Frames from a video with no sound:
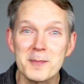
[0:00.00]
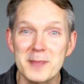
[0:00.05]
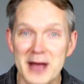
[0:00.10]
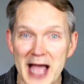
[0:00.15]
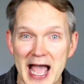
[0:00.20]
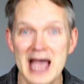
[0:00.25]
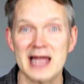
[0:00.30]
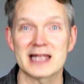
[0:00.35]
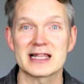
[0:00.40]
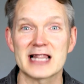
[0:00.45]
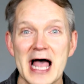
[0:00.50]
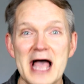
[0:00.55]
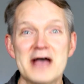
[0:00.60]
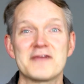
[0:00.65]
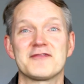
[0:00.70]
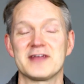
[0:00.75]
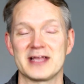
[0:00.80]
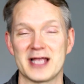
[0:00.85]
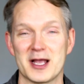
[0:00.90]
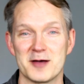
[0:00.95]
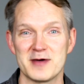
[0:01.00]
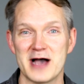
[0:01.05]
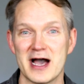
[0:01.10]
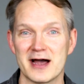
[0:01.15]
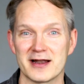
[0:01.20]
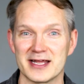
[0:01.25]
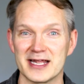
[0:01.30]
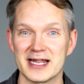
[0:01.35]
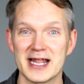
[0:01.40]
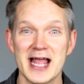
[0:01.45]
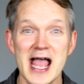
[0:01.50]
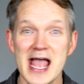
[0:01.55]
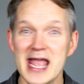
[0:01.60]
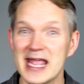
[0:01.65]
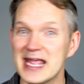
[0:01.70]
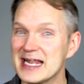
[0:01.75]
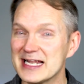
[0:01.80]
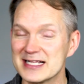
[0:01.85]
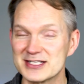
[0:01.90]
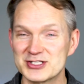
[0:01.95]
bad laughing about it.
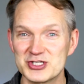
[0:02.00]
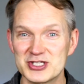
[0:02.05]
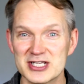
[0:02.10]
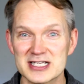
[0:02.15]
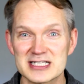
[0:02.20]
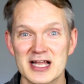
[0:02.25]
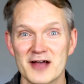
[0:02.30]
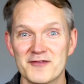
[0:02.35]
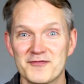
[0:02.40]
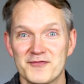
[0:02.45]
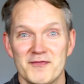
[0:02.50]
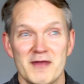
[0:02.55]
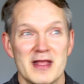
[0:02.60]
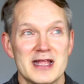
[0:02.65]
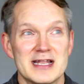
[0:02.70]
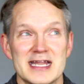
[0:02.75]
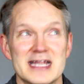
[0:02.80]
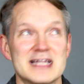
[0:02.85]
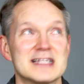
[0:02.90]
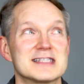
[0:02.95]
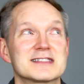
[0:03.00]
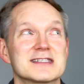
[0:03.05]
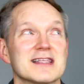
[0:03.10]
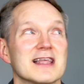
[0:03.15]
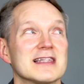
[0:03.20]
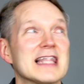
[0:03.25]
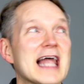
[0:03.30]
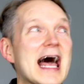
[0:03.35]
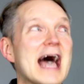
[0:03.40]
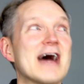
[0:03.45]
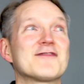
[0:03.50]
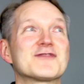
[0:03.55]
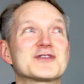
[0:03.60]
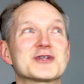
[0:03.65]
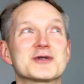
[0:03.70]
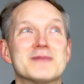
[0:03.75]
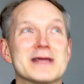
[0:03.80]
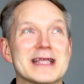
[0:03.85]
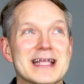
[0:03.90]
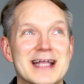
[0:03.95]
It is just, it is
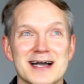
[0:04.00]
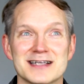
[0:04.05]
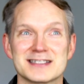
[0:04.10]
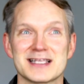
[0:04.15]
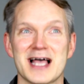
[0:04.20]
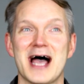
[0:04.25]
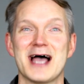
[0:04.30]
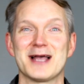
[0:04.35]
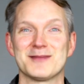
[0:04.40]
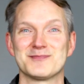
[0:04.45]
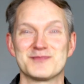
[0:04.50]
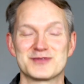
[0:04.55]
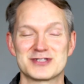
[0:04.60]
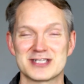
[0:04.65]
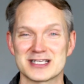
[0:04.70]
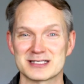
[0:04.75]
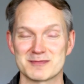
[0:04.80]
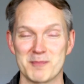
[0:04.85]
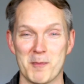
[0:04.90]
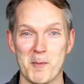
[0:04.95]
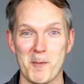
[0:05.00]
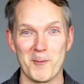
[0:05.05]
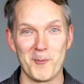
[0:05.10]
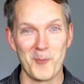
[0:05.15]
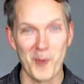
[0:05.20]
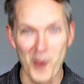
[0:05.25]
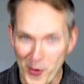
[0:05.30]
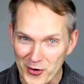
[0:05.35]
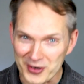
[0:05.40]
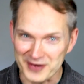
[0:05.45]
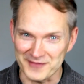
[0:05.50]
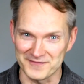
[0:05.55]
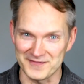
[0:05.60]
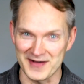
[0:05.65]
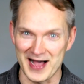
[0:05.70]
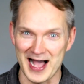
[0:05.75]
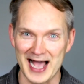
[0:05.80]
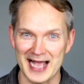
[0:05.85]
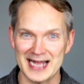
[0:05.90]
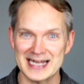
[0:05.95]
laughter because I'm just
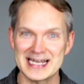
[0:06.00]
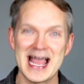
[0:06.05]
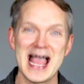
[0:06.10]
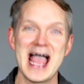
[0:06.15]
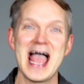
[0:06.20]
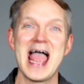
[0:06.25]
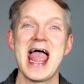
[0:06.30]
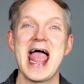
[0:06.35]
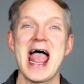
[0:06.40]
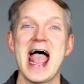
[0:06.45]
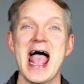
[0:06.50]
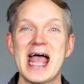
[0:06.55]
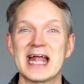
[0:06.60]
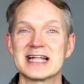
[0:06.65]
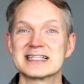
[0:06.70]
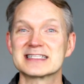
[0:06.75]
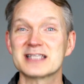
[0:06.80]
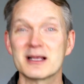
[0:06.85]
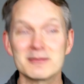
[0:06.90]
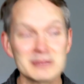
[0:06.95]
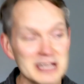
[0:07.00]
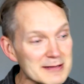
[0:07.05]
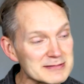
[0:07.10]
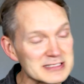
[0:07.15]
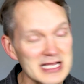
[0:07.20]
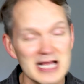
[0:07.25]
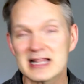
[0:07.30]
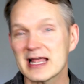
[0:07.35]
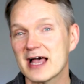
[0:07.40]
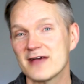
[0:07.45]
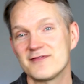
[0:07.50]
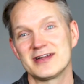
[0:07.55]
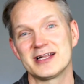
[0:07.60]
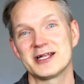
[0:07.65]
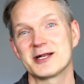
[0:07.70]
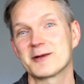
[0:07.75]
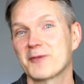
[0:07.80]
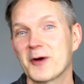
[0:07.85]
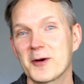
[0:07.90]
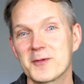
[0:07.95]
mortified. And sometimes I laugh at
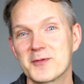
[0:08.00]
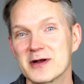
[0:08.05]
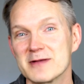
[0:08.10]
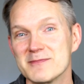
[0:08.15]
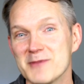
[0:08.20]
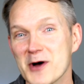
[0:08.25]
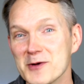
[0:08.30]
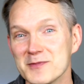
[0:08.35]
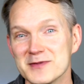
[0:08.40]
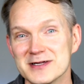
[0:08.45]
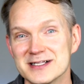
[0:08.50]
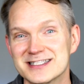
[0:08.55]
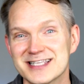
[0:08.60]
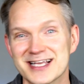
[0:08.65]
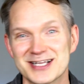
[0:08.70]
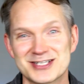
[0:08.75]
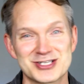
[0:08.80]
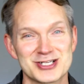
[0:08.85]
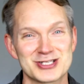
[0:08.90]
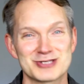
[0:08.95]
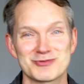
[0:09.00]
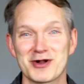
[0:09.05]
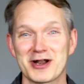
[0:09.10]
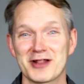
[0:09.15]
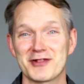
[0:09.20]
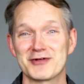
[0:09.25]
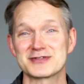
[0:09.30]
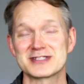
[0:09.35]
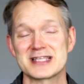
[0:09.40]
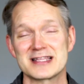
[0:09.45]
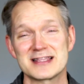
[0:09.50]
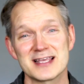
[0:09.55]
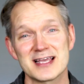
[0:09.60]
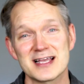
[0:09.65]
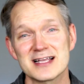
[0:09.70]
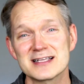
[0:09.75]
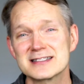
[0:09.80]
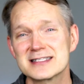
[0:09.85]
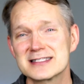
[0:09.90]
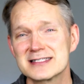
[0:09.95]
inappropriate moments. It's just one of those
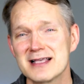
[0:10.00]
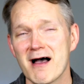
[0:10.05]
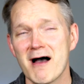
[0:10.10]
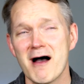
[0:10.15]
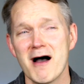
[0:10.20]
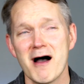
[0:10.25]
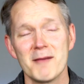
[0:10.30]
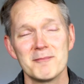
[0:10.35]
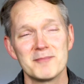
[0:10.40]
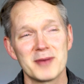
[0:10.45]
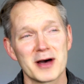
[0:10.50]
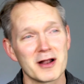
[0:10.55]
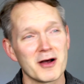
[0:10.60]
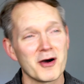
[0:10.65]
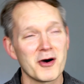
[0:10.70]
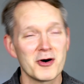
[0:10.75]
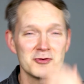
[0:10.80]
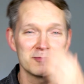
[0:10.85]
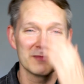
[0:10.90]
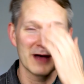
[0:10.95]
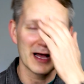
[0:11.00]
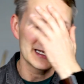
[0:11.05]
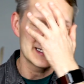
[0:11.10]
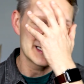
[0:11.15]
things. But oh my